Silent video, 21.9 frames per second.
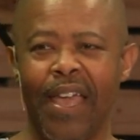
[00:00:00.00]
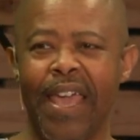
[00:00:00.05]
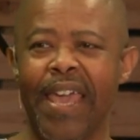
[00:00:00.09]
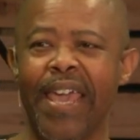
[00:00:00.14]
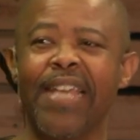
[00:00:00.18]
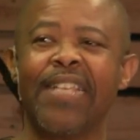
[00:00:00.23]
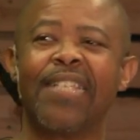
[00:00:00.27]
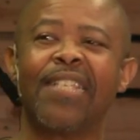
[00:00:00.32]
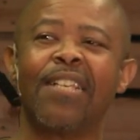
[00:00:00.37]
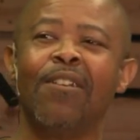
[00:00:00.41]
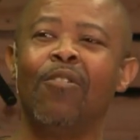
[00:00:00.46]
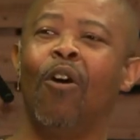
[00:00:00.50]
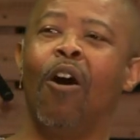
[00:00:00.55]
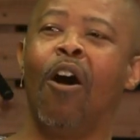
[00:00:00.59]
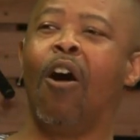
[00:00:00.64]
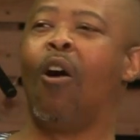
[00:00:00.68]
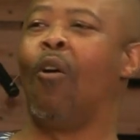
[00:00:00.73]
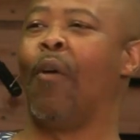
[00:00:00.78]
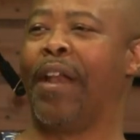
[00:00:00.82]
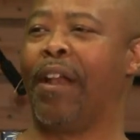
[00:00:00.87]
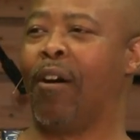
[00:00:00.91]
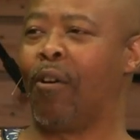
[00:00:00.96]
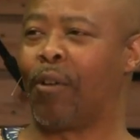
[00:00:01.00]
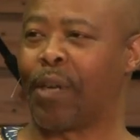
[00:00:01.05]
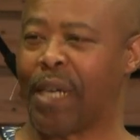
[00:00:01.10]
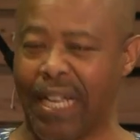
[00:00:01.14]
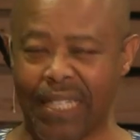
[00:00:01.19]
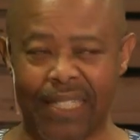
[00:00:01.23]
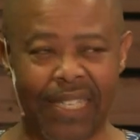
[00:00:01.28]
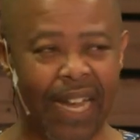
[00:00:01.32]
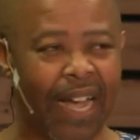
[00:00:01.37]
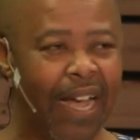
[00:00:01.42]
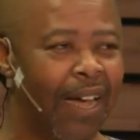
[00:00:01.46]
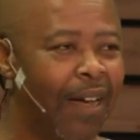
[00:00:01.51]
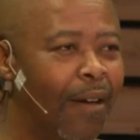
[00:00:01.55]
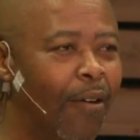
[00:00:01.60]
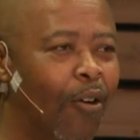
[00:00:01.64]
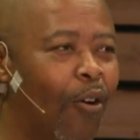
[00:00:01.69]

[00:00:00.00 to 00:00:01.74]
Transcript: Isn't all when I'll ratan?